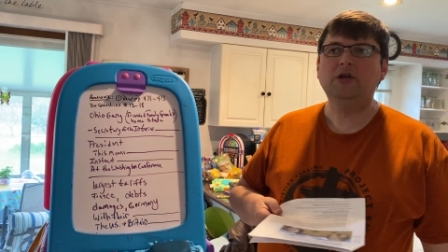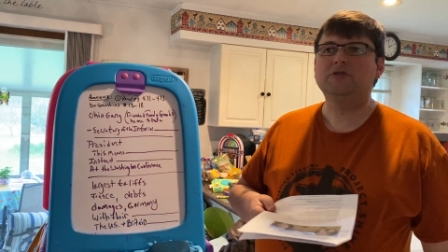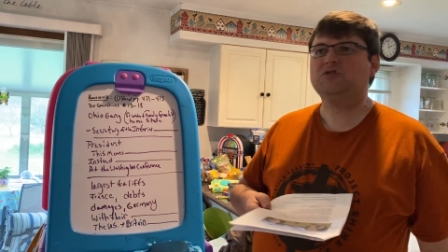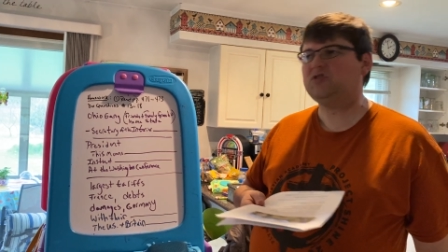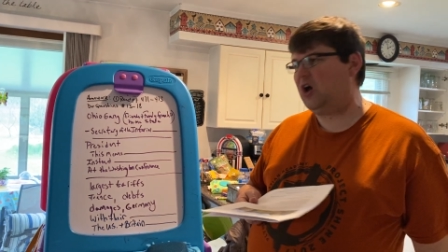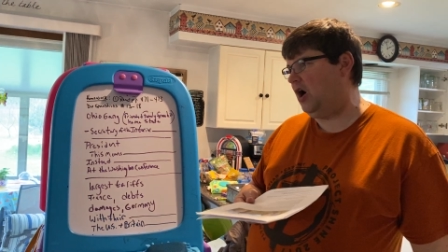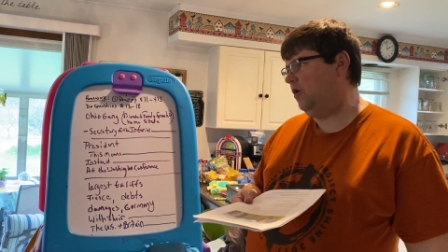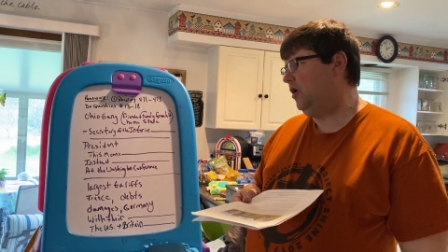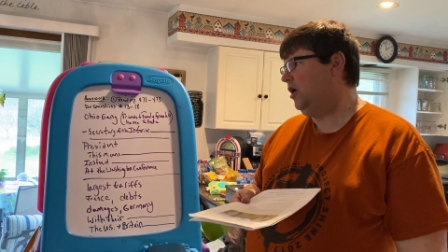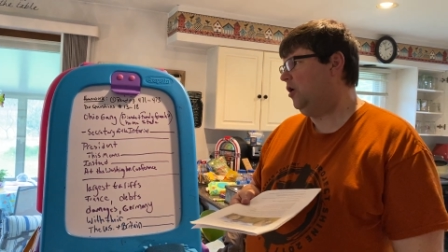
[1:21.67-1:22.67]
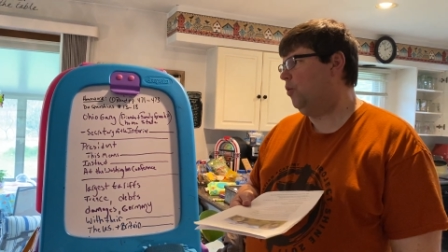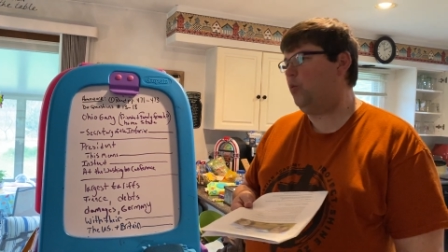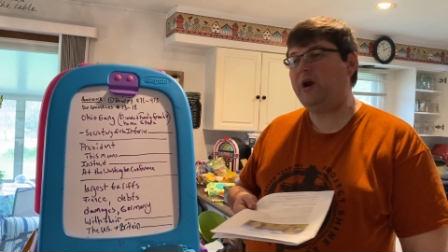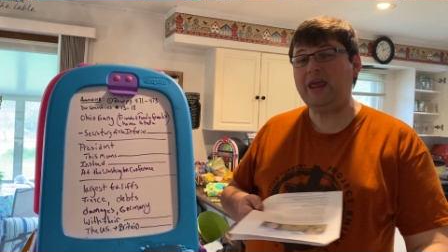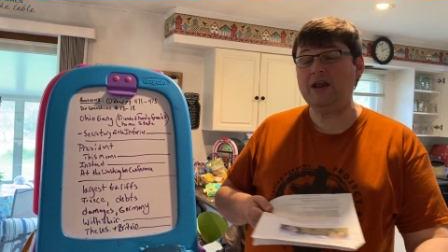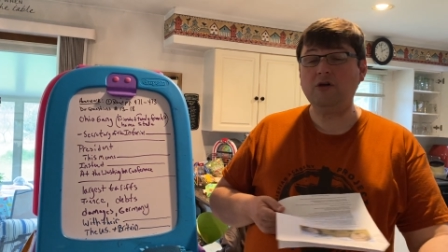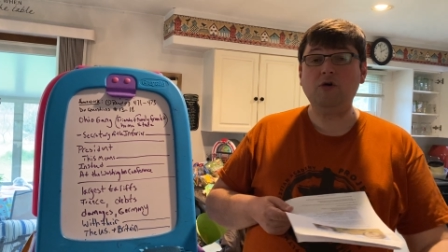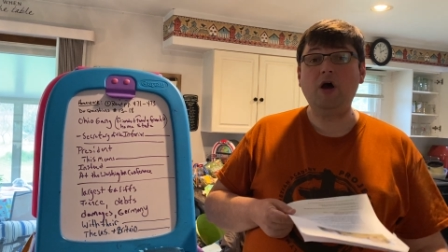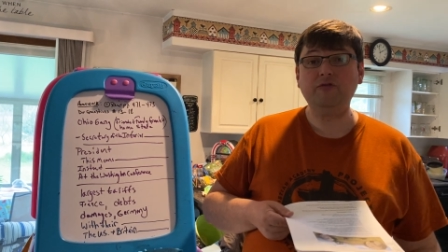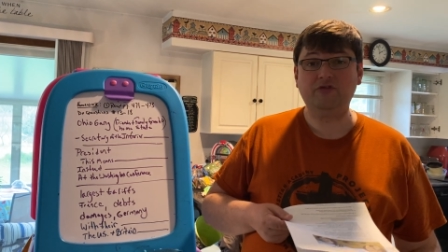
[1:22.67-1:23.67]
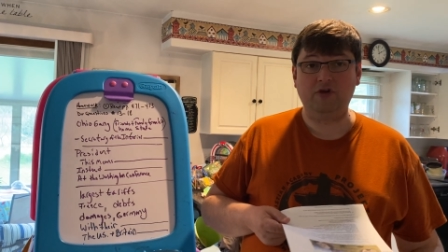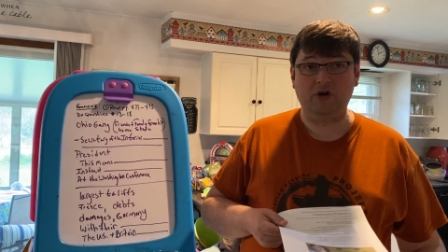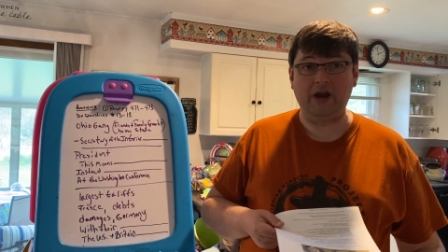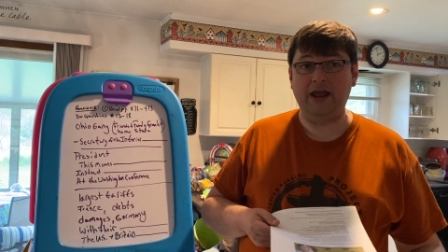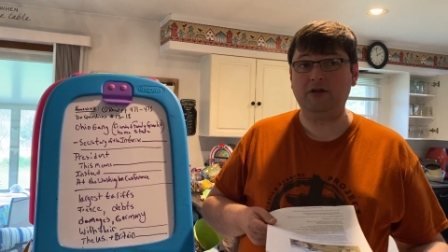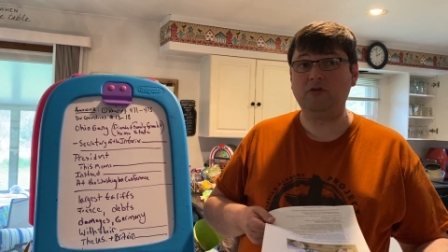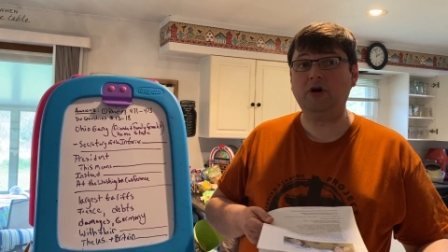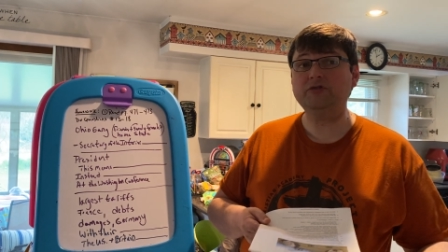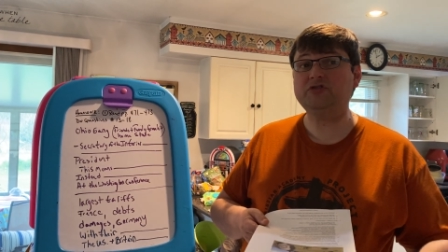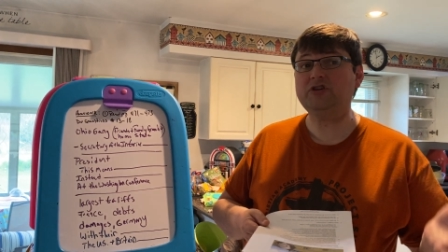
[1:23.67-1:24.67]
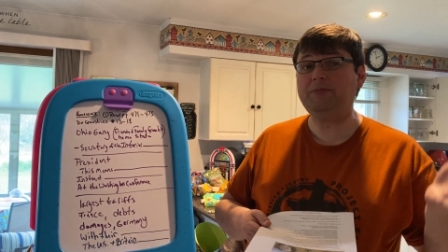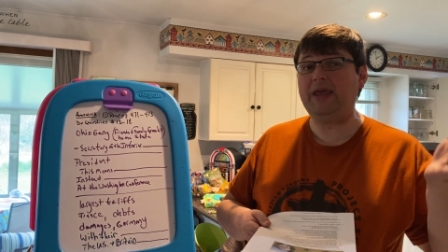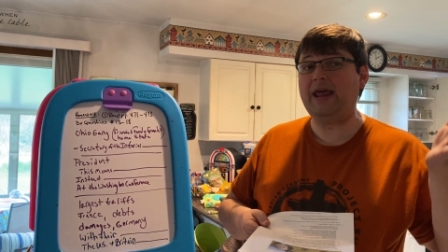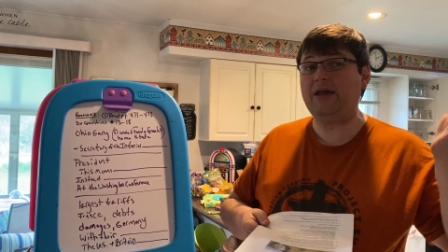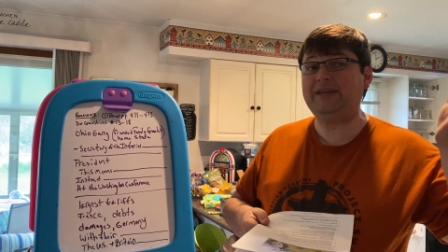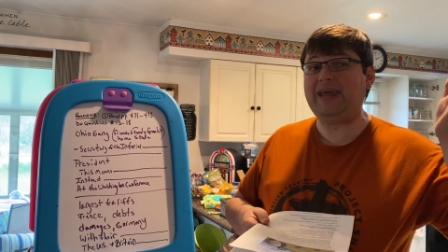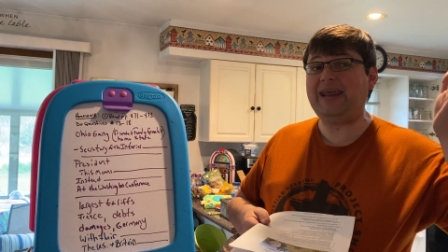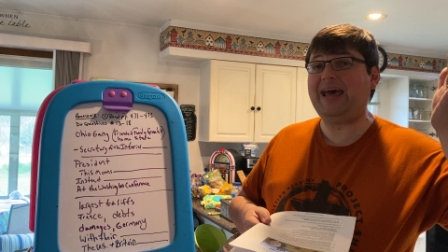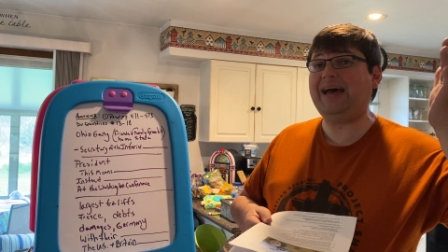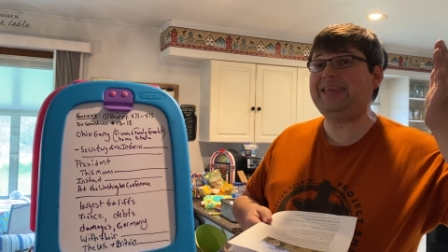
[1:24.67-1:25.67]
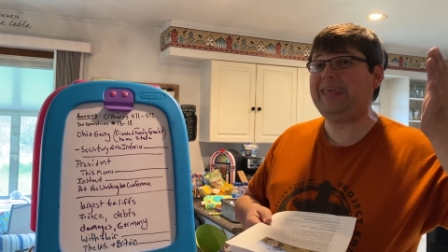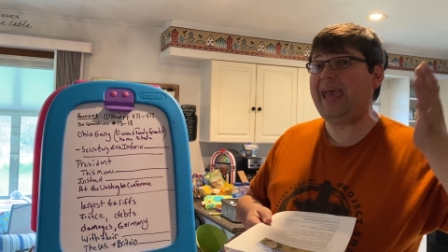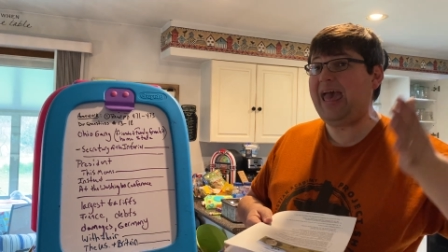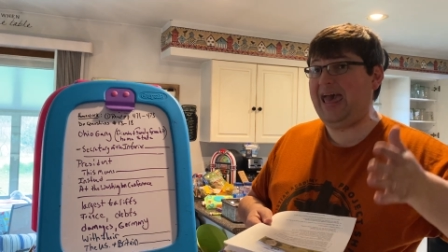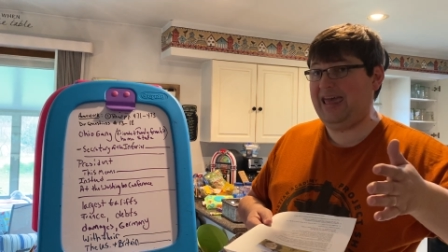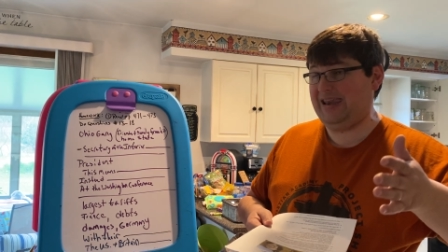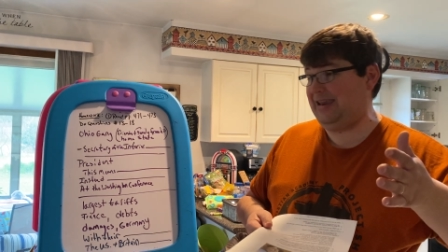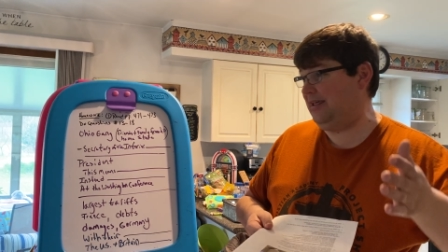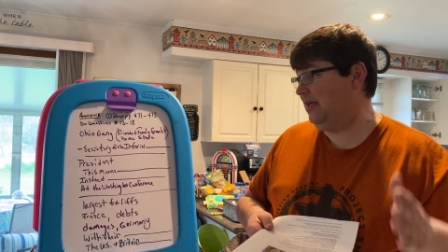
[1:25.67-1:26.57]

So we're getting closer and closer to being out of debt again.